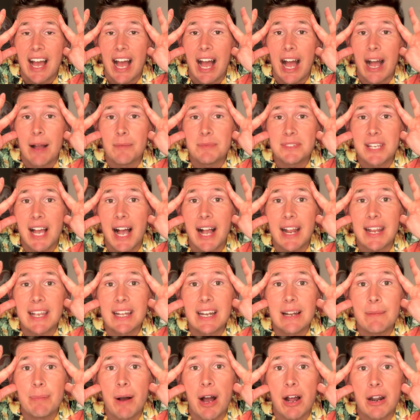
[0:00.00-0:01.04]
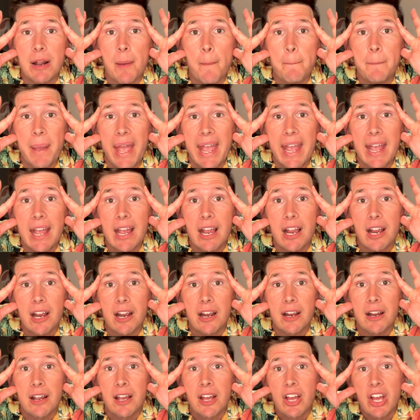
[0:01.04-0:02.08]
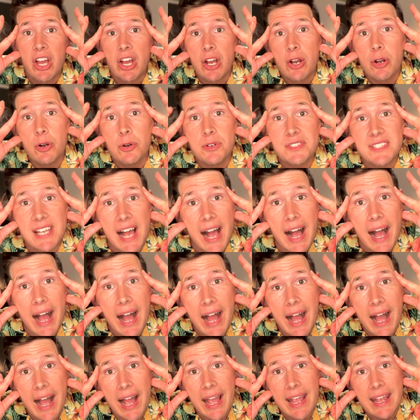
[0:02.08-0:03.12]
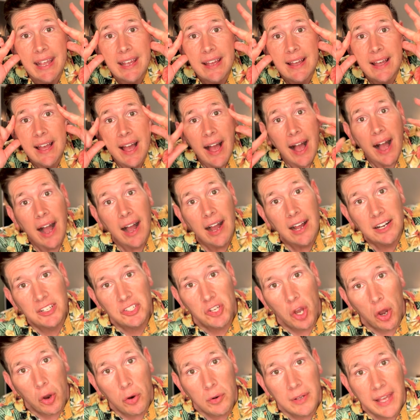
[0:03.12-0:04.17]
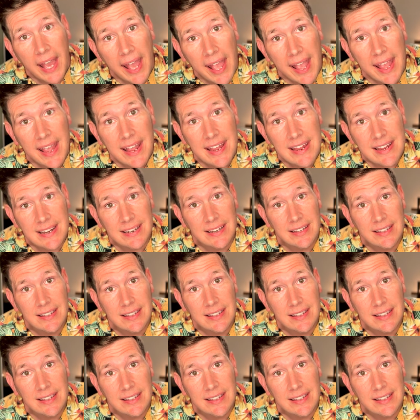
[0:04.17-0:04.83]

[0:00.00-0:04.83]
I'm talking about a bear who's high on cocaine.